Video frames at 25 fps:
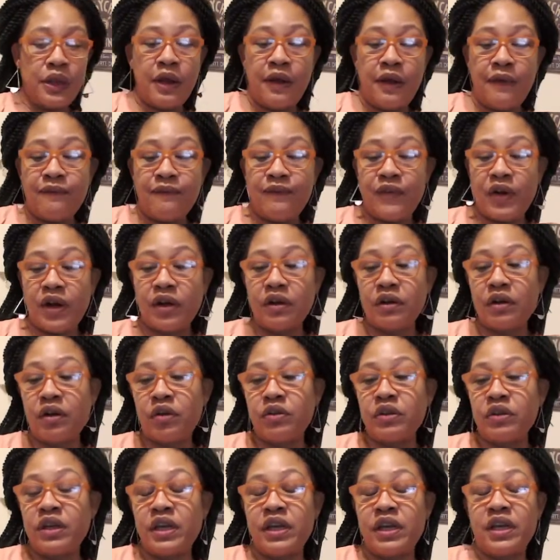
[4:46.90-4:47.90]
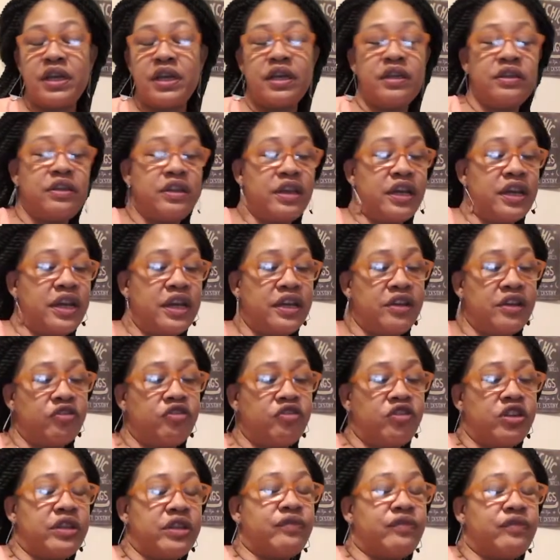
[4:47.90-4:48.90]
Virgo, your, your energy
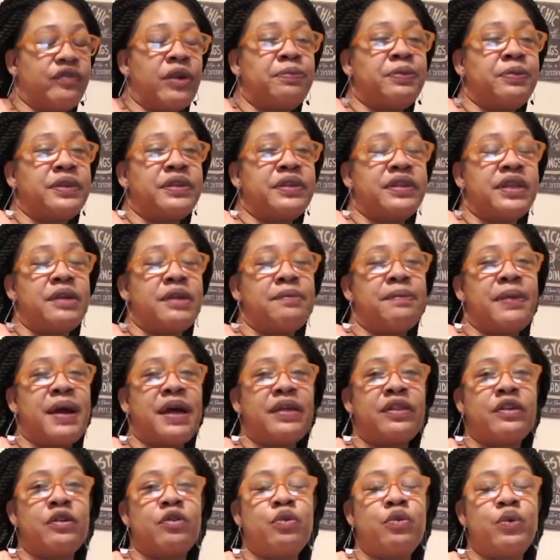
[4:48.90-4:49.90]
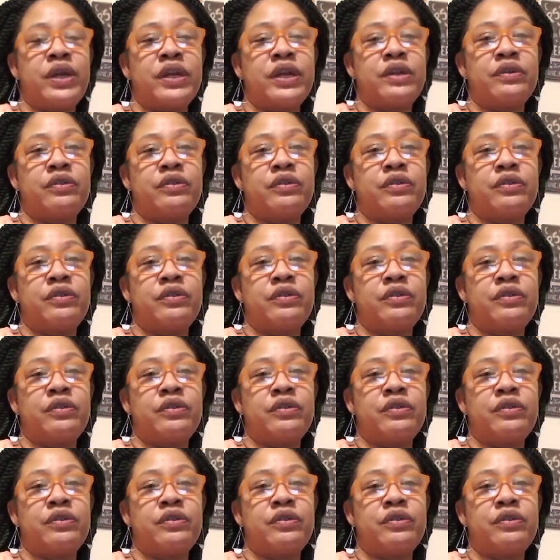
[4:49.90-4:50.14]
is represented by the Queen of